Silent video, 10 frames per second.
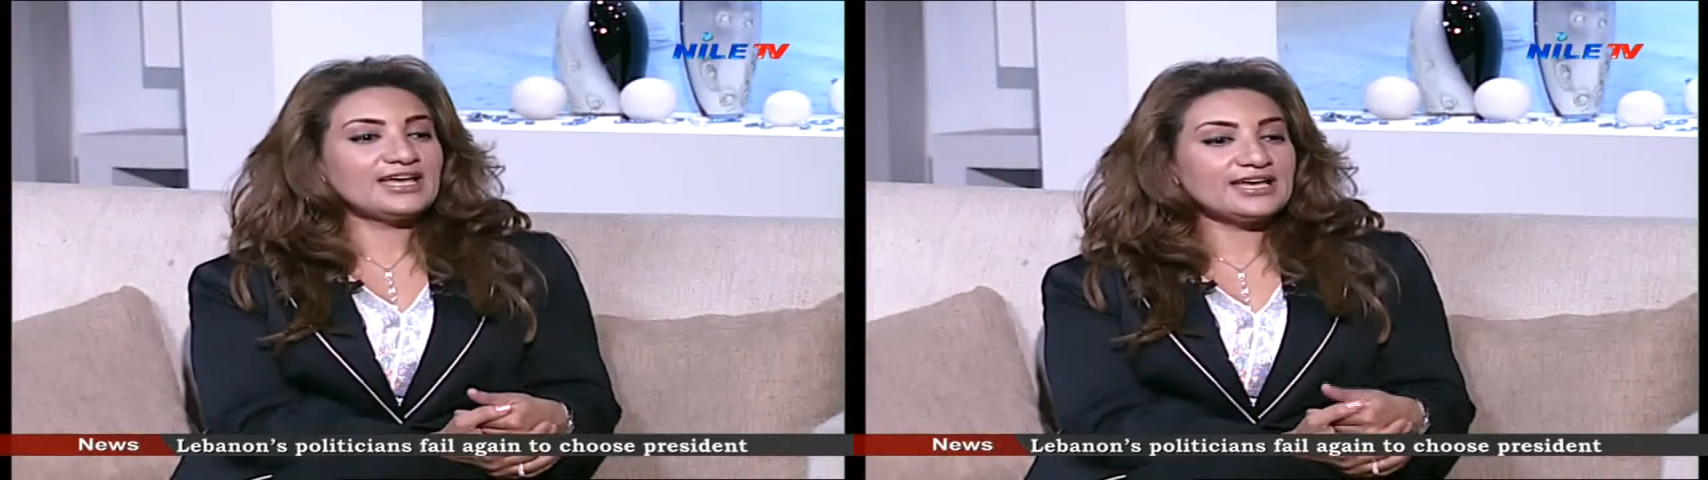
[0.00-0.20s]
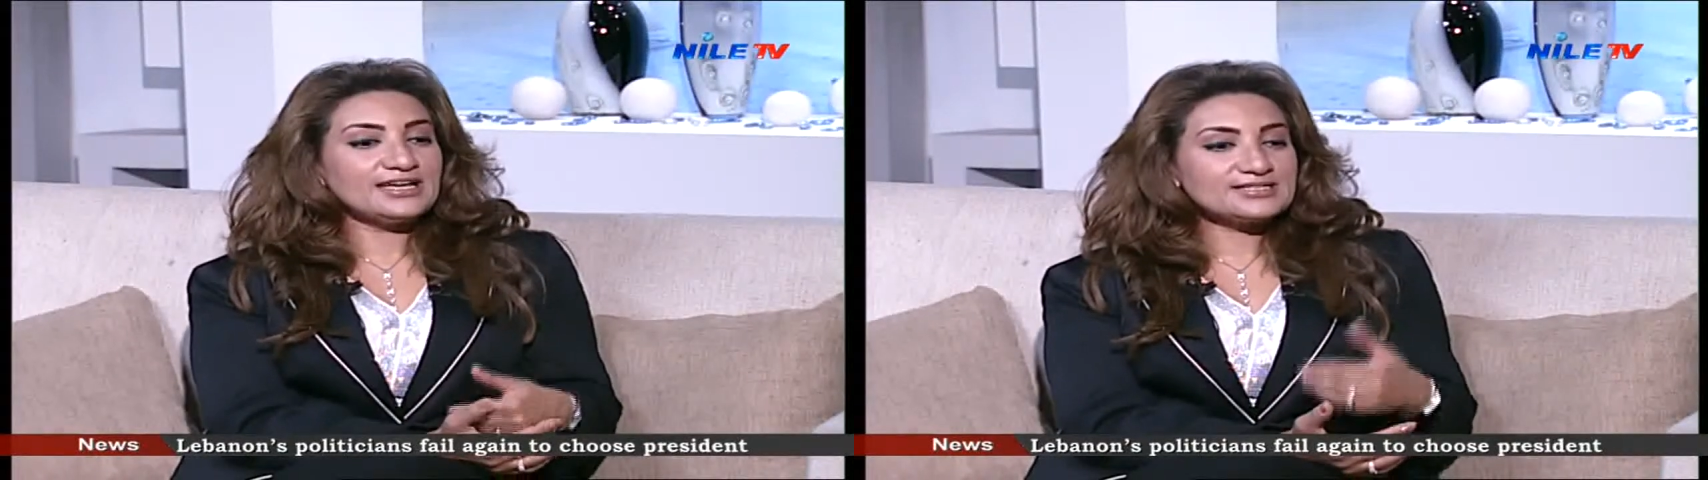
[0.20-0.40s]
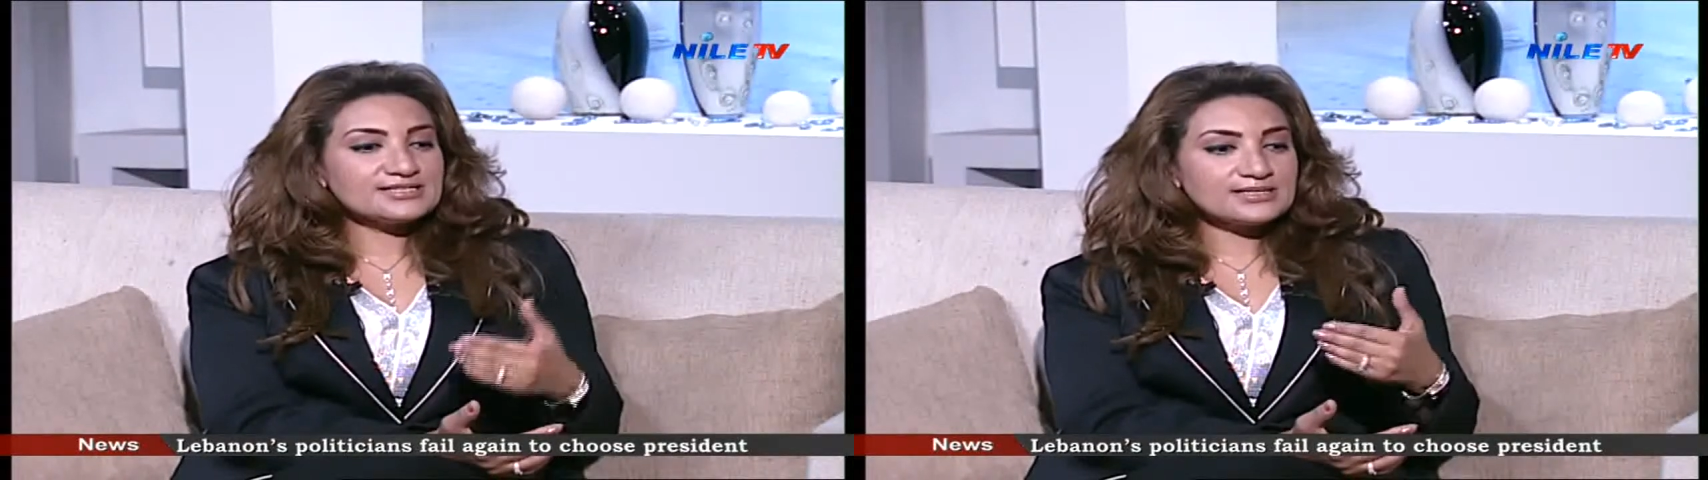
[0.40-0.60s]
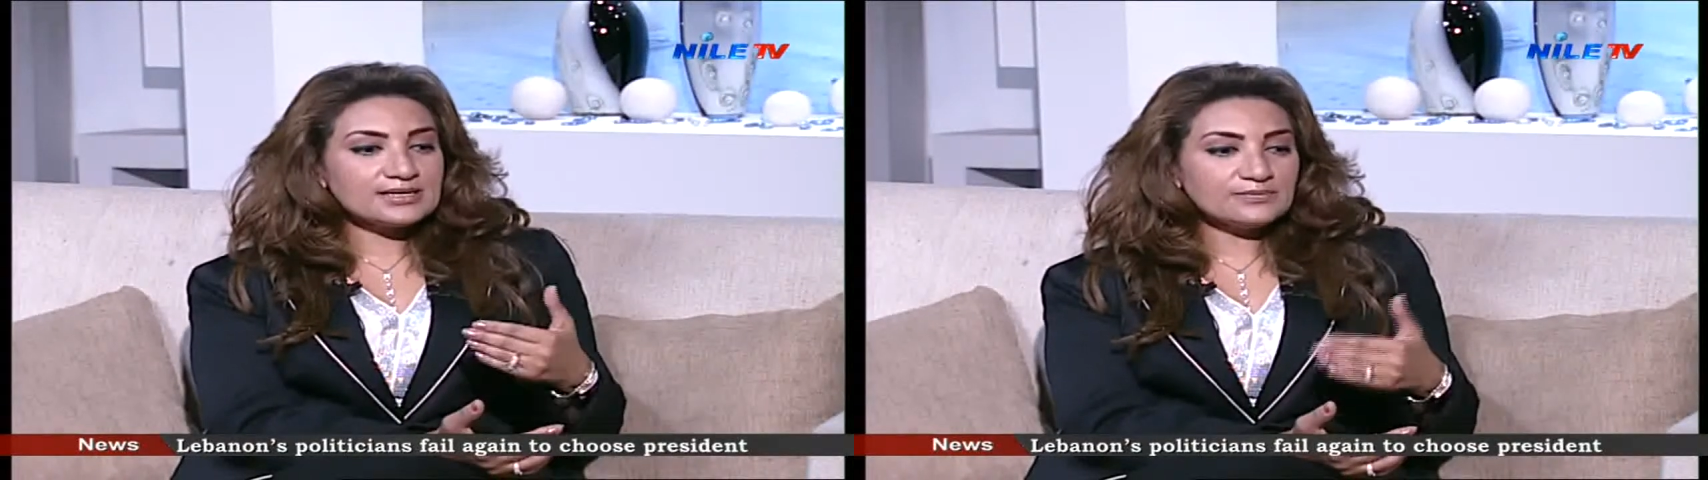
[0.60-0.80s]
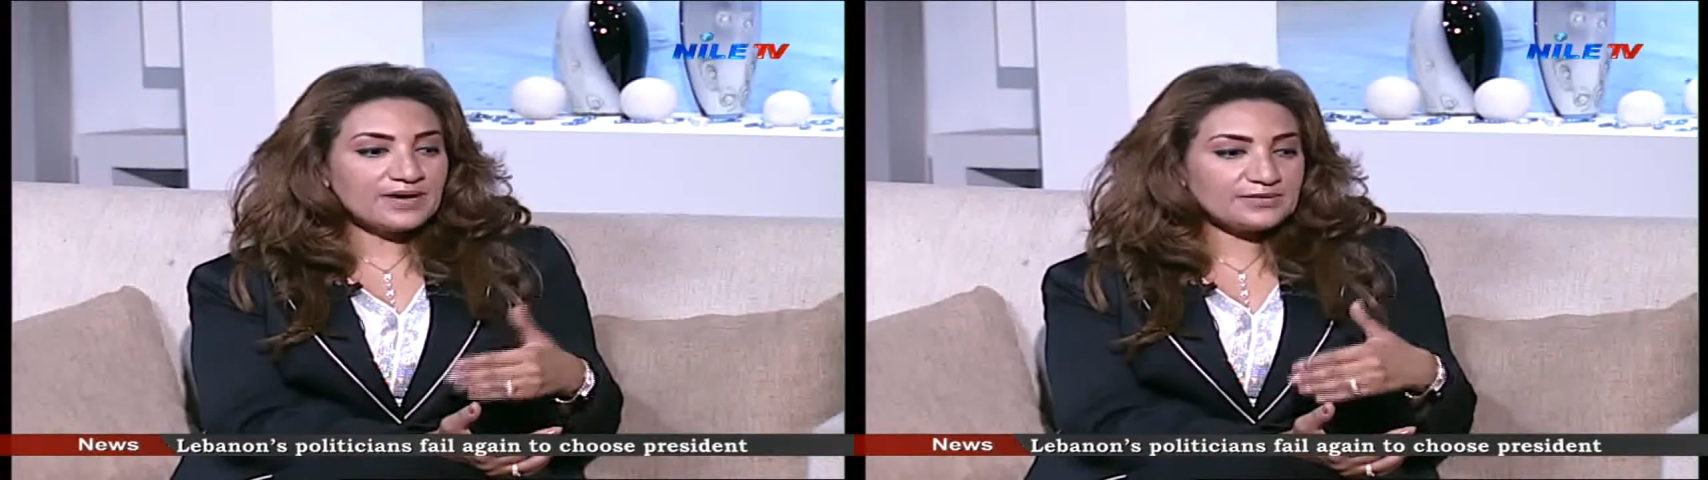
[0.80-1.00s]

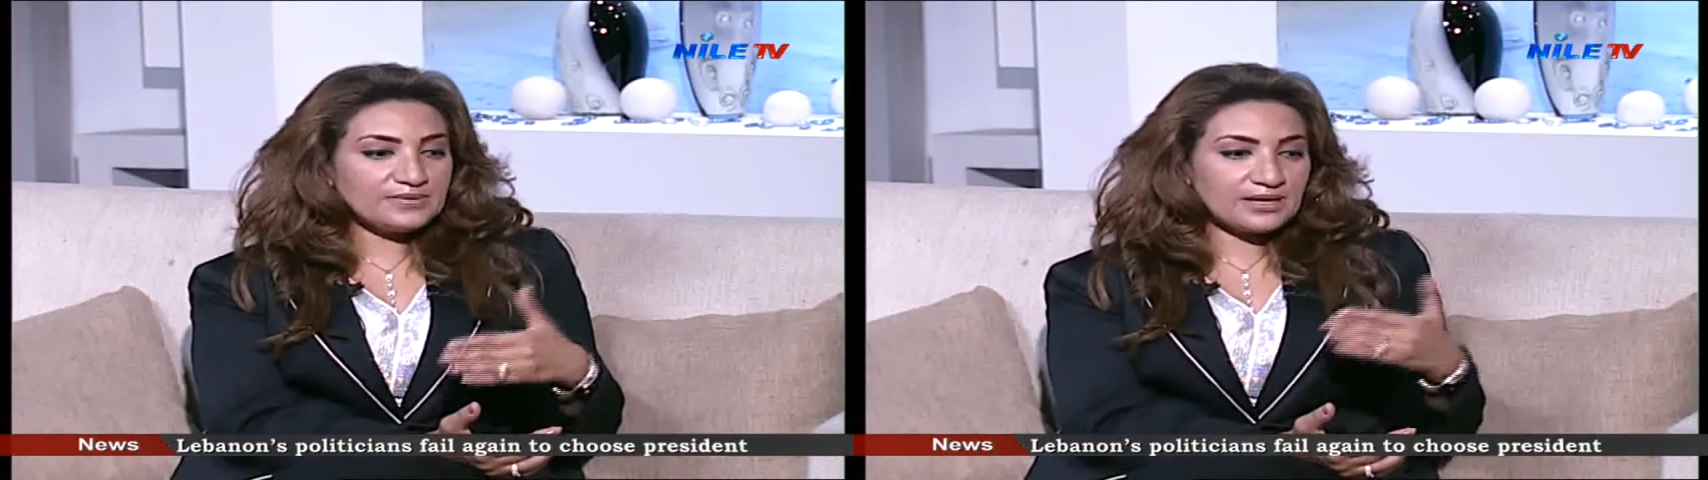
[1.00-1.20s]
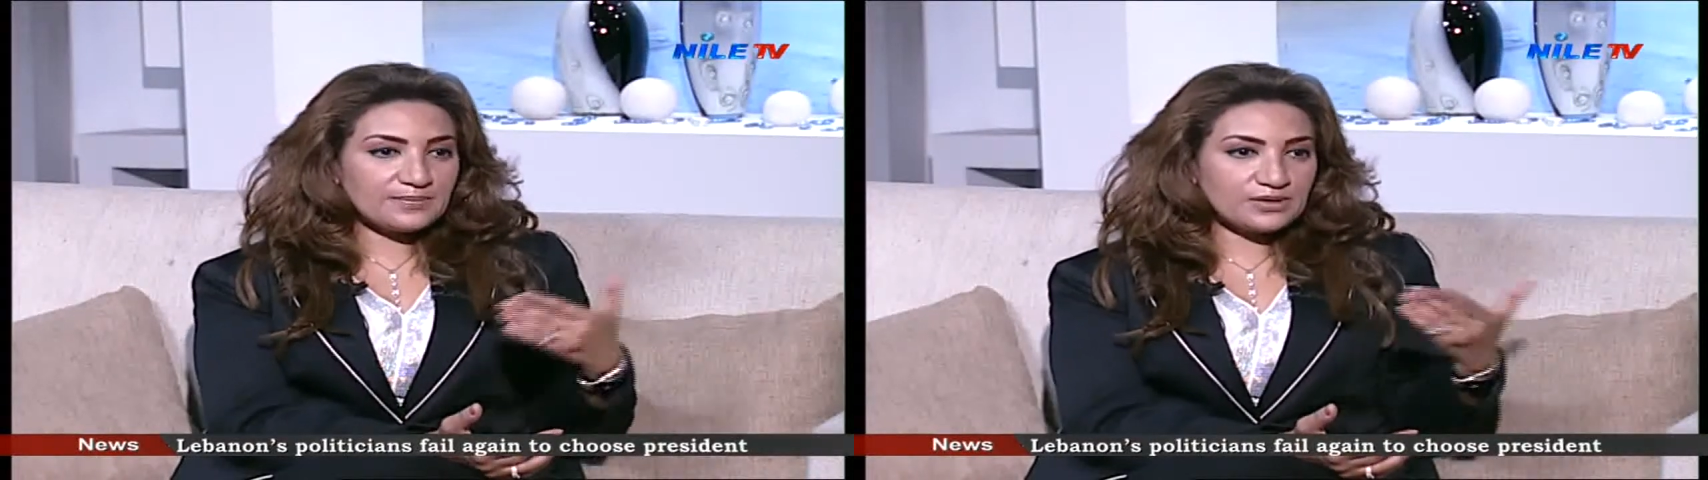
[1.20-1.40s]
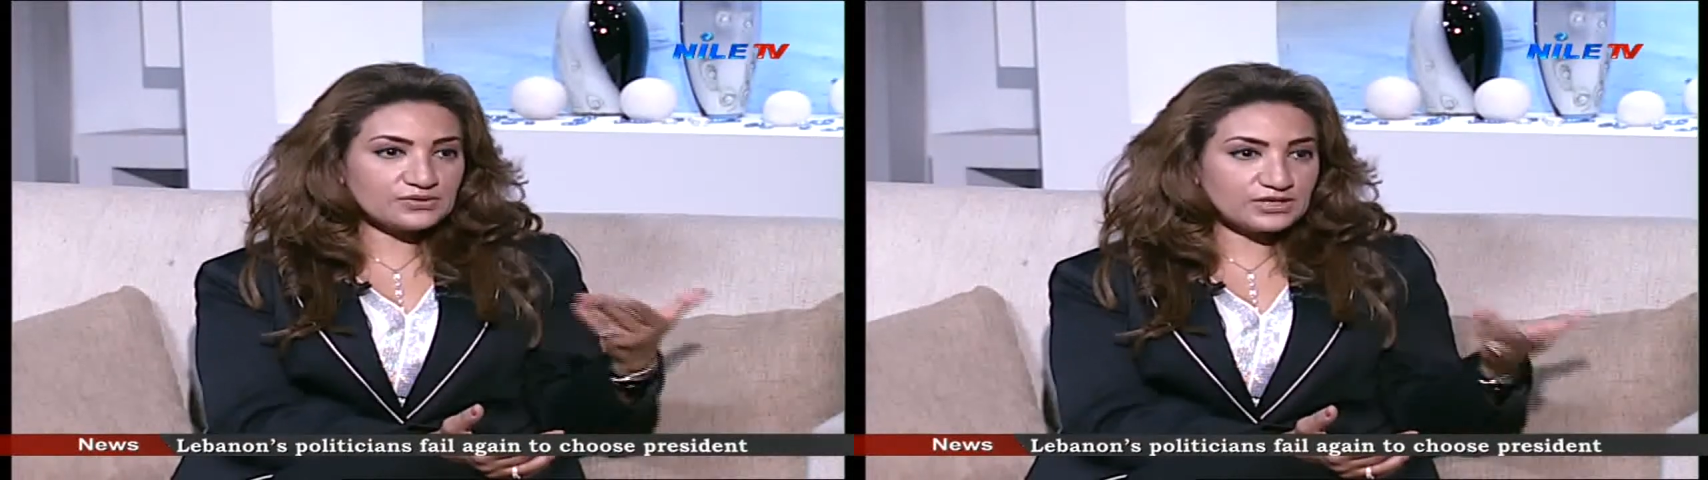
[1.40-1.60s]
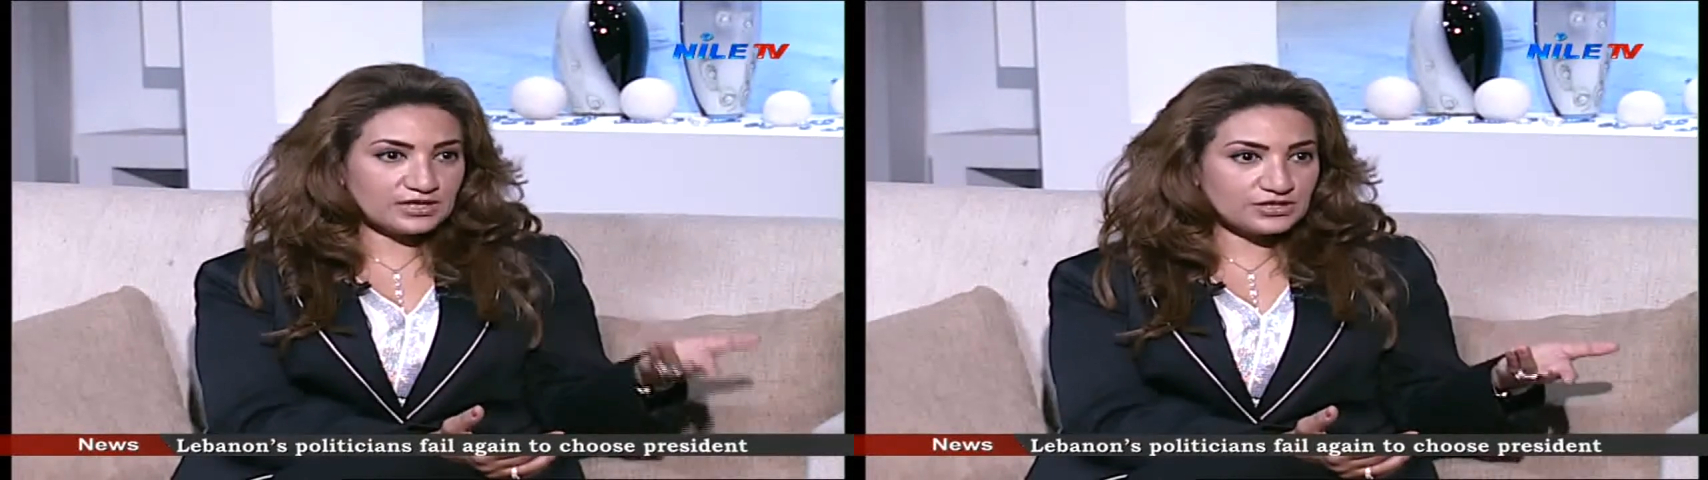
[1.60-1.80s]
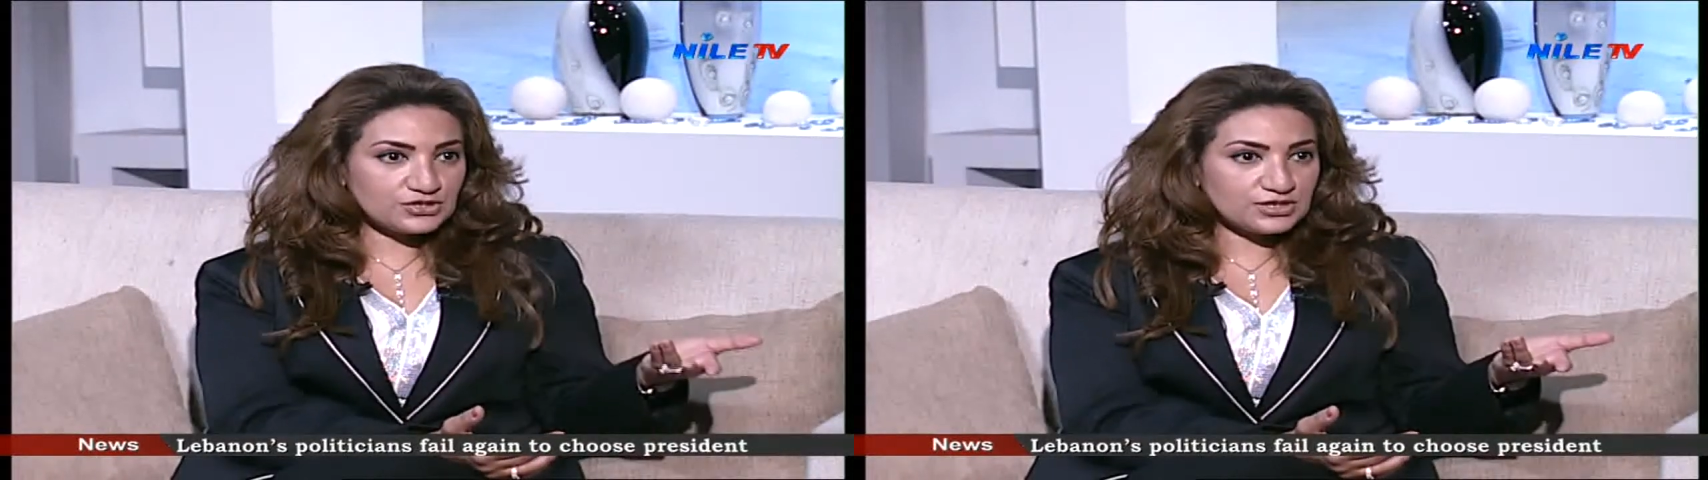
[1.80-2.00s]
It might be about
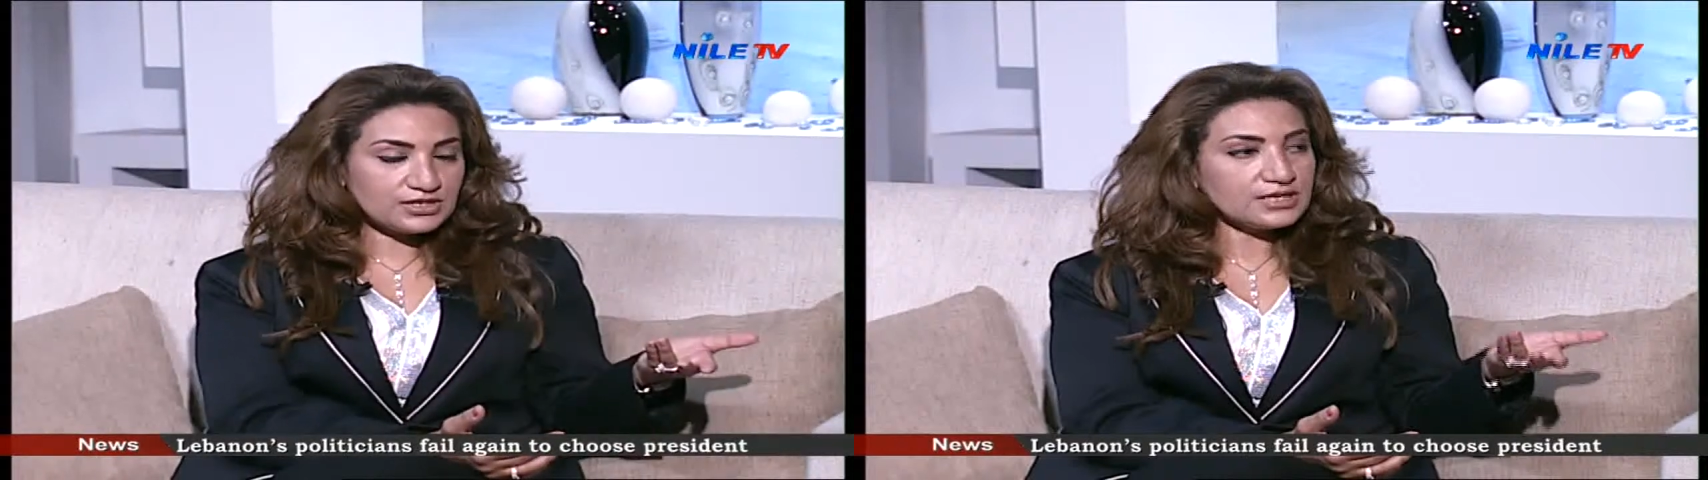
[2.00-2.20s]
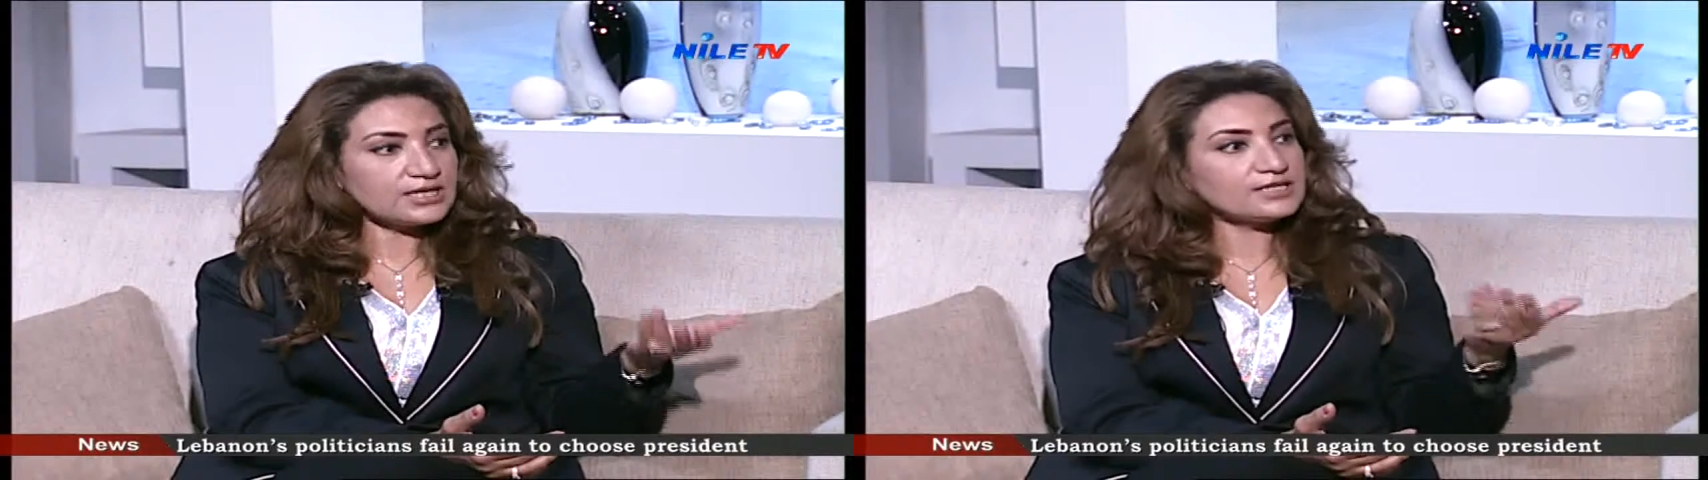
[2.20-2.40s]
religion,